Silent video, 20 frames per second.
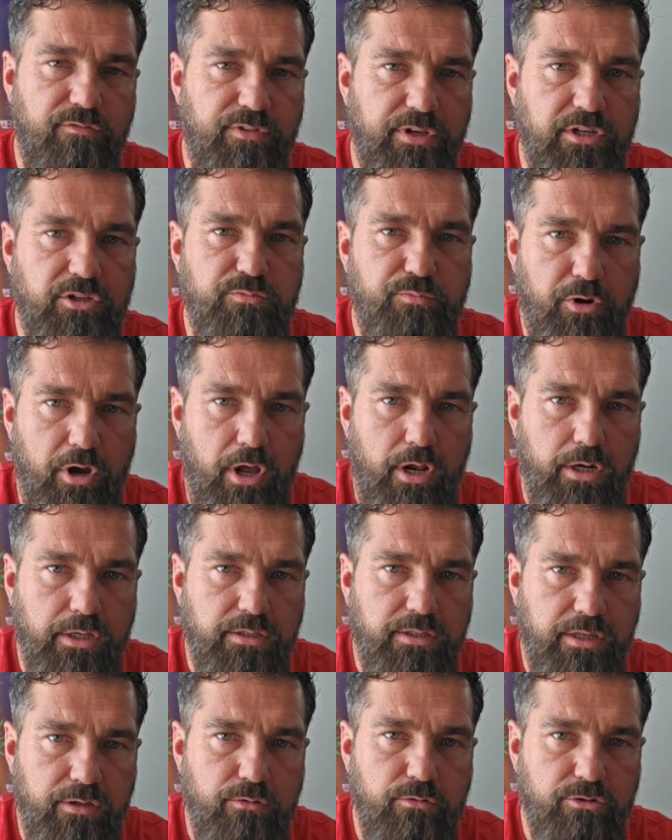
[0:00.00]
Sometimes you're
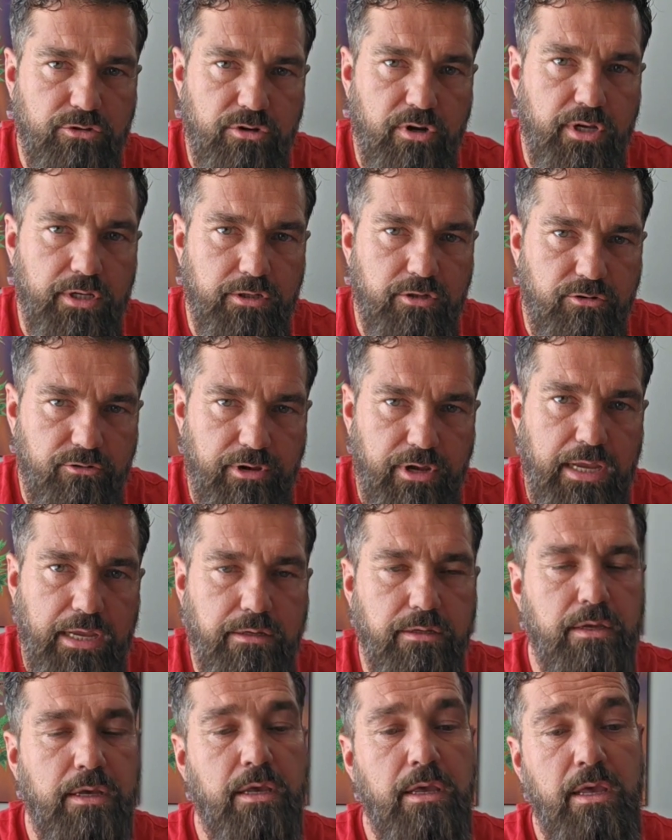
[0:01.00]
just trying to cross
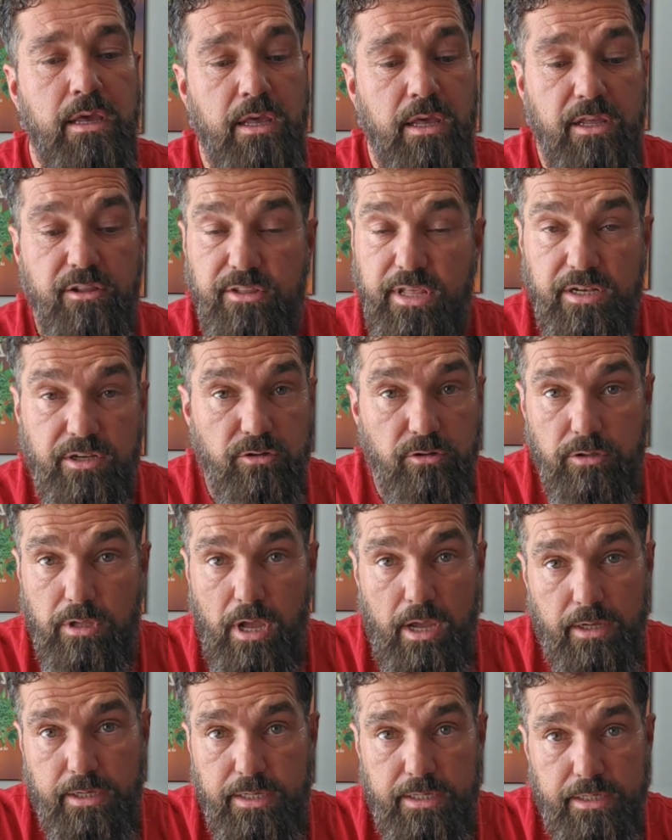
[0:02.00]
and you're
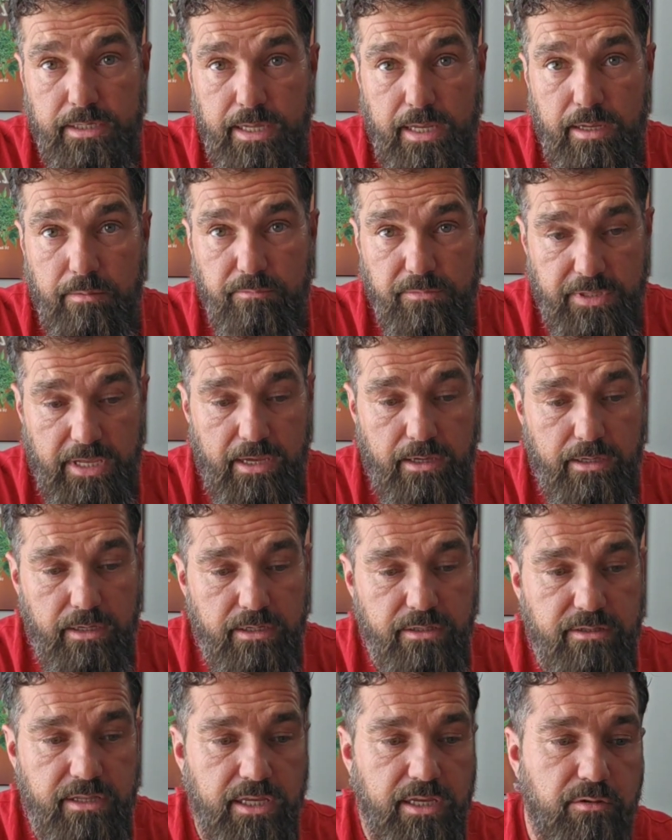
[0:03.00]
trying to get to a
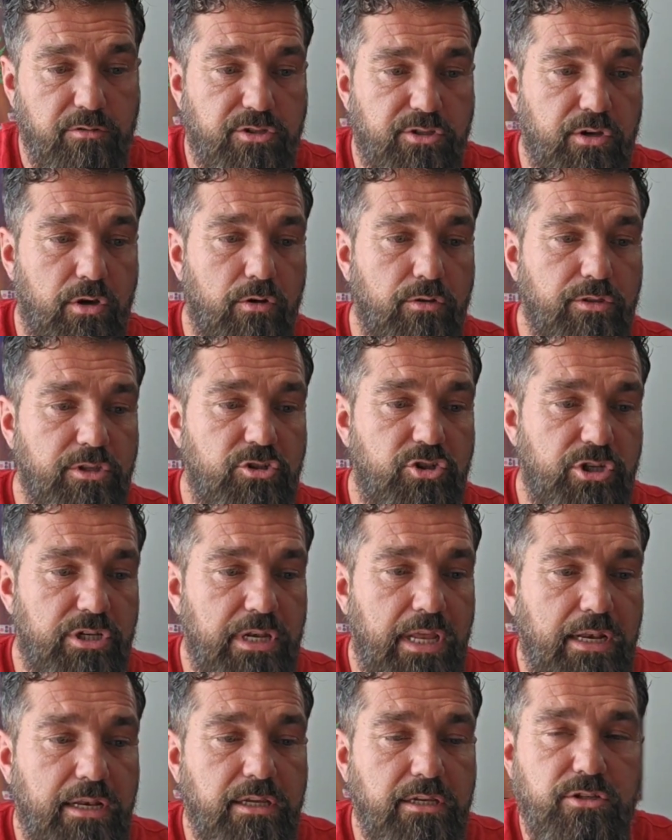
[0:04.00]
certain point, and then when you
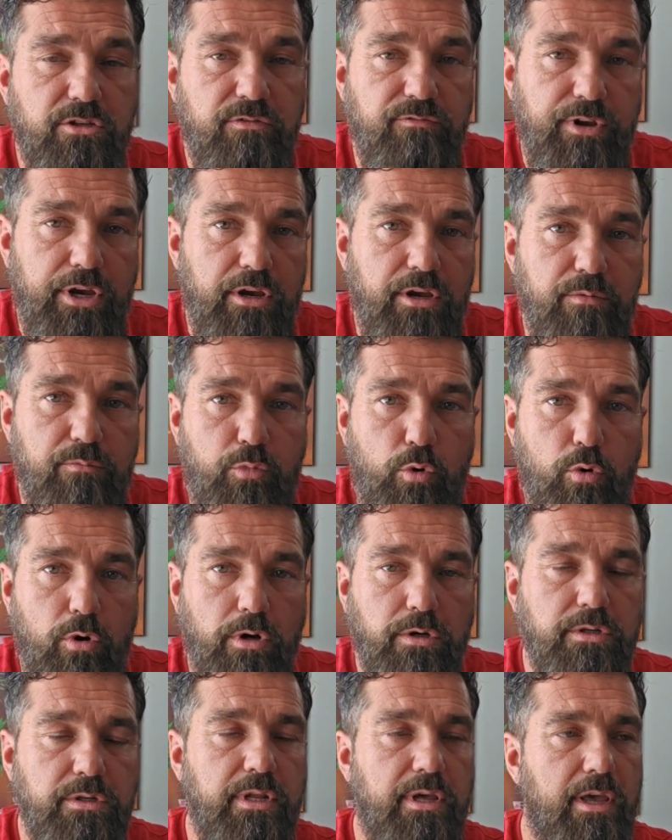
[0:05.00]
have your finished
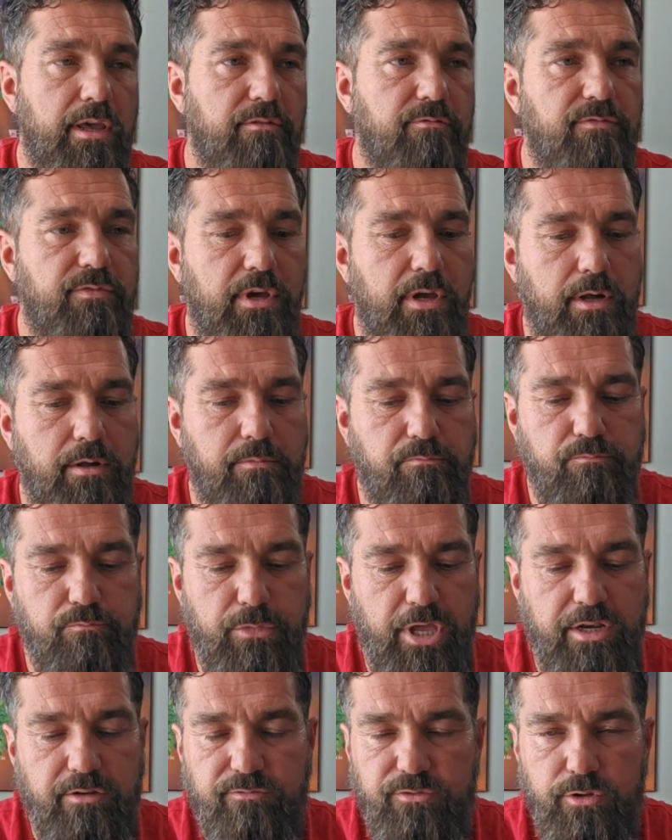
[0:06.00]
product that you were trying to
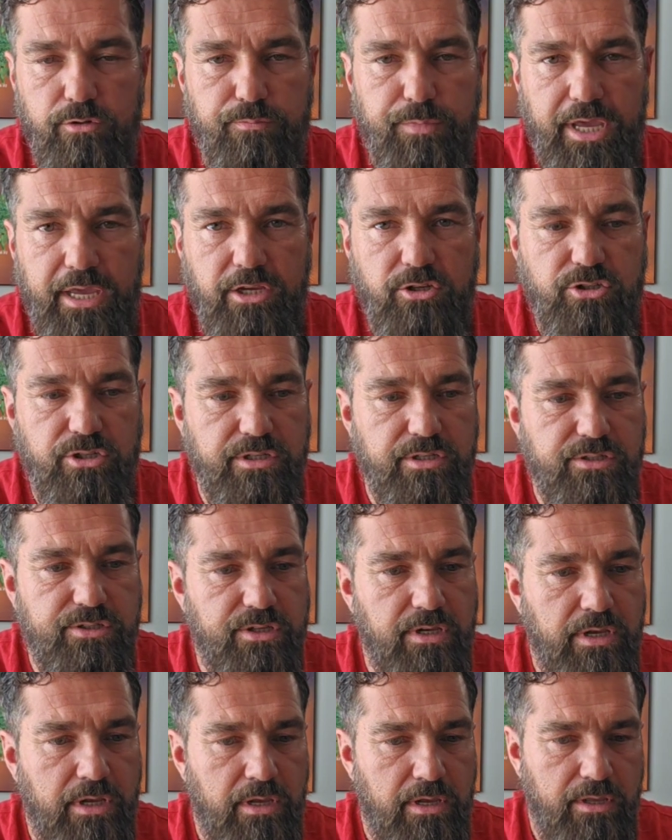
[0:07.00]
create, then you'll
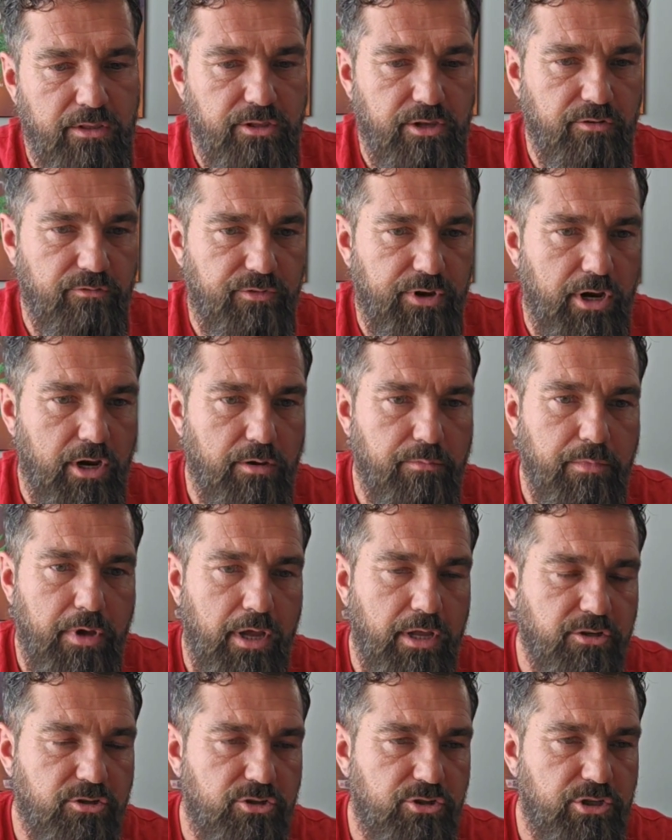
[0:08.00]
lock in a name, that
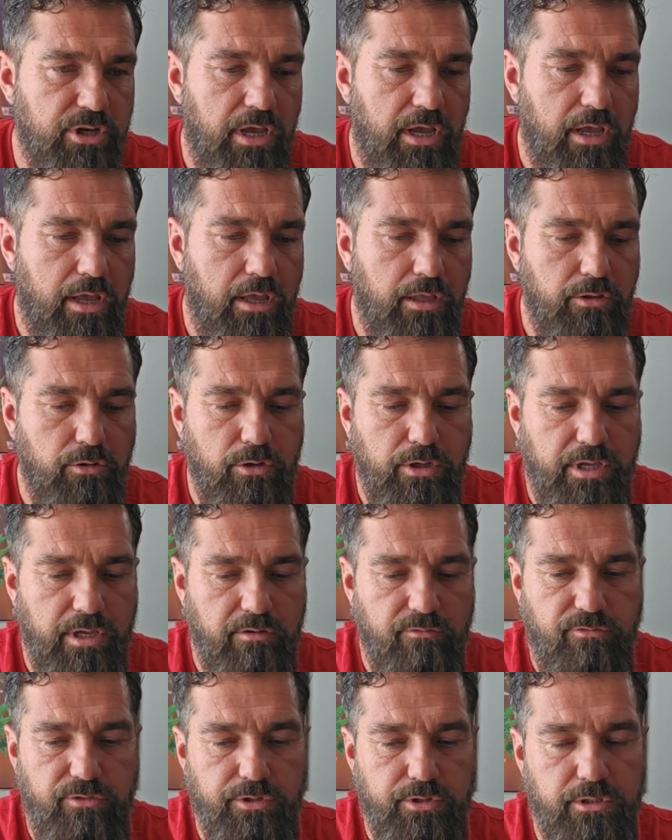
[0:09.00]
kind of thing. So the
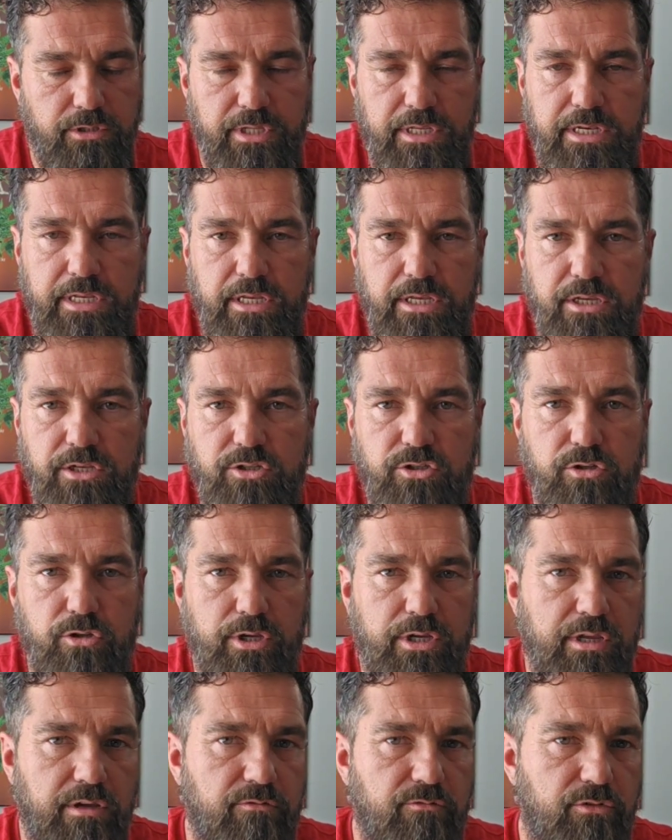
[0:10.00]
genetics are very
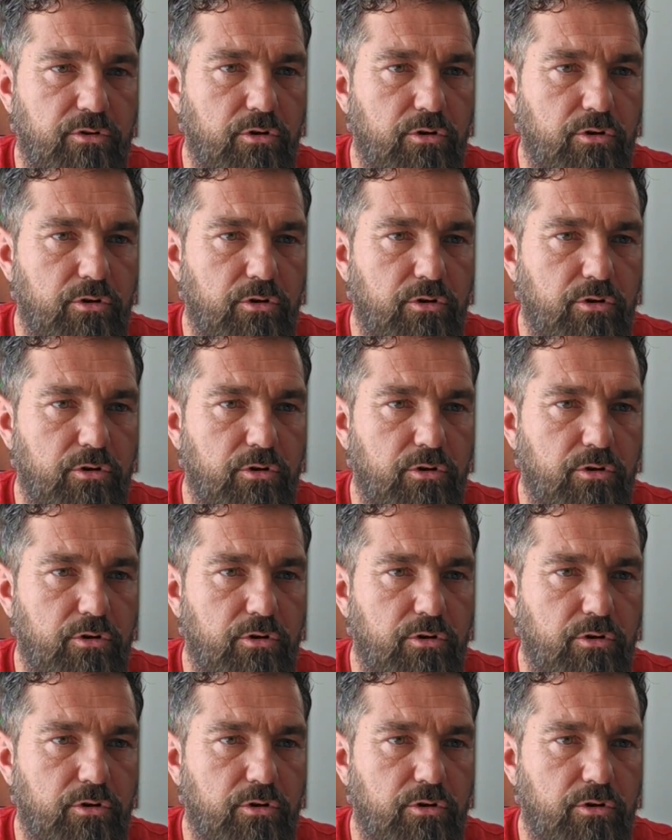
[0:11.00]
important.